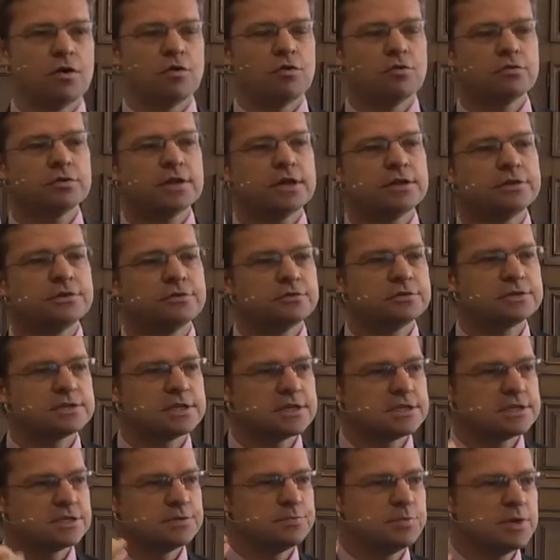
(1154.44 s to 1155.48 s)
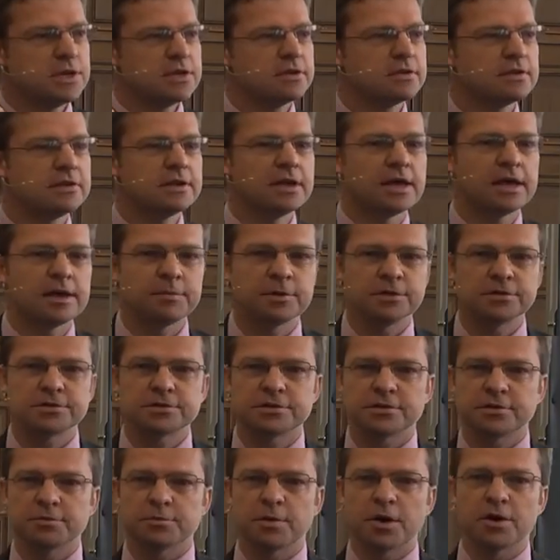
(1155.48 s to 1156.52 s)
All they do is they speak their name
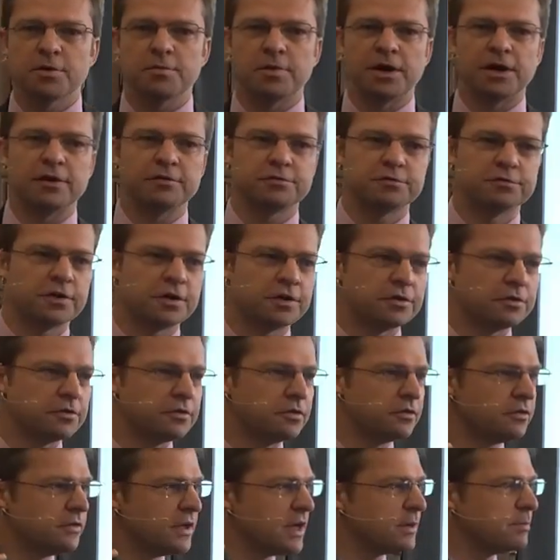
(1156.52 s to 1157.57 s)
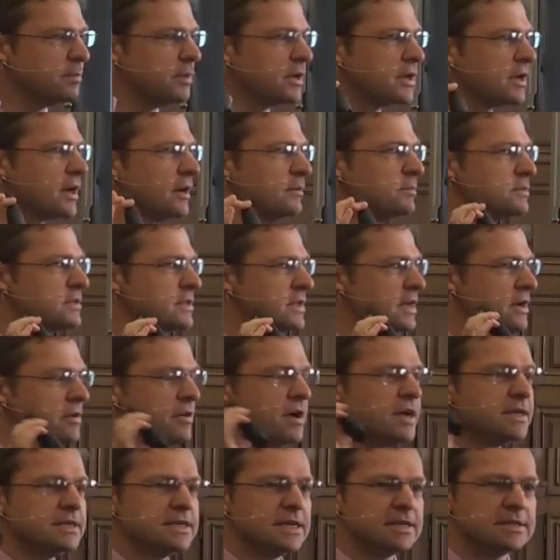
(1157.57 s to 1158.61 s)
into the mobile phone. That becomes their
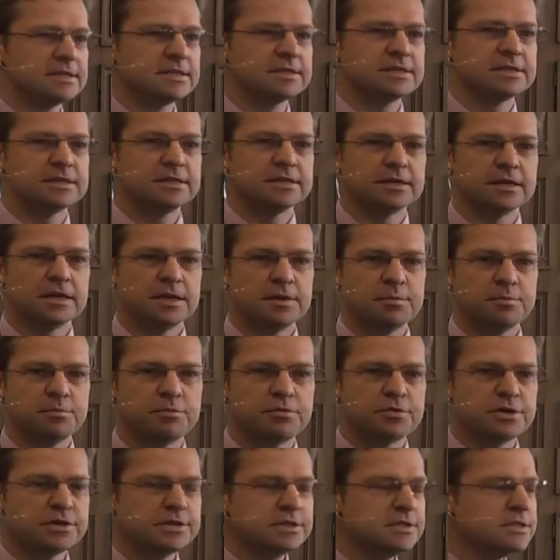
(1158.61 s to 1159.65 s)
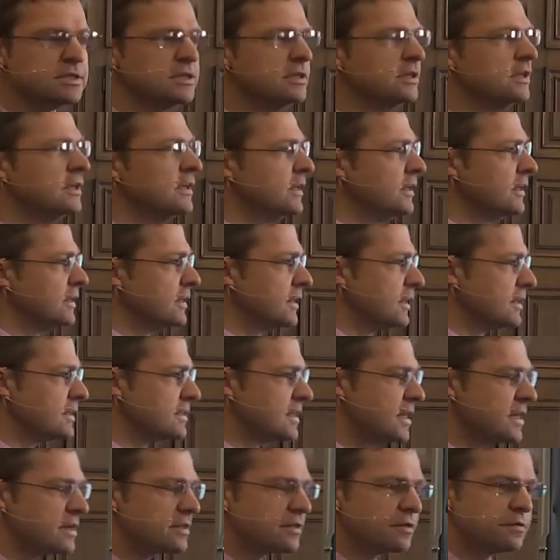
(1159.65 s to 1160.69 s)
identity imprint they
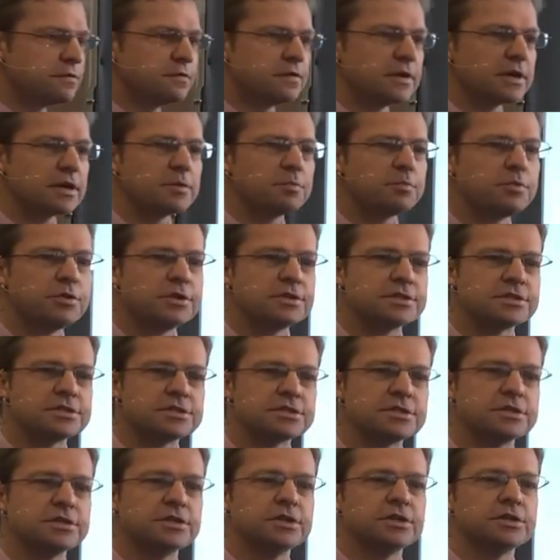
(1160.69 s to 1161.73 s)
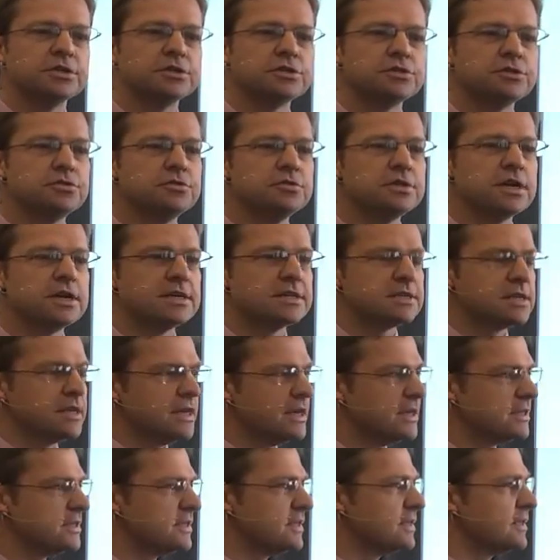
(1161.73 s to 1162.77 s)
take the fingerprints. Two days
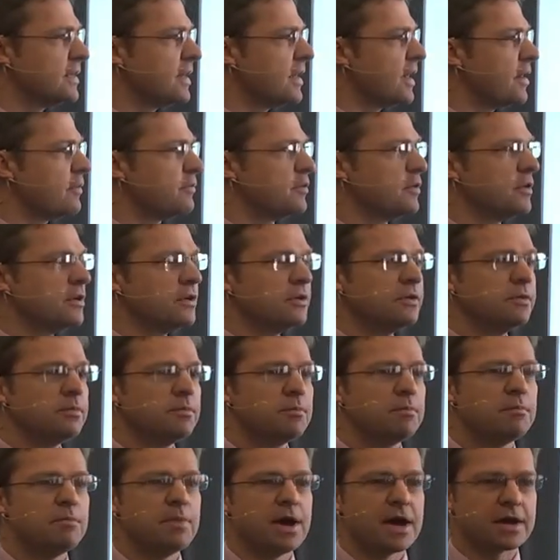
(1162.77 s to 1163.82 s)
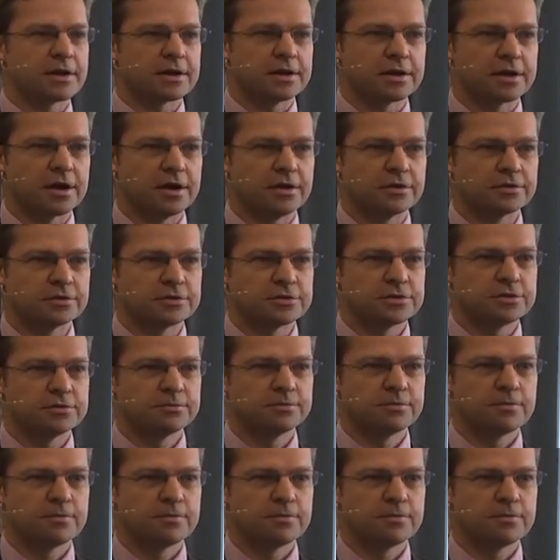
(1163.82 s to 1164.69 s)
later, they have a bank account.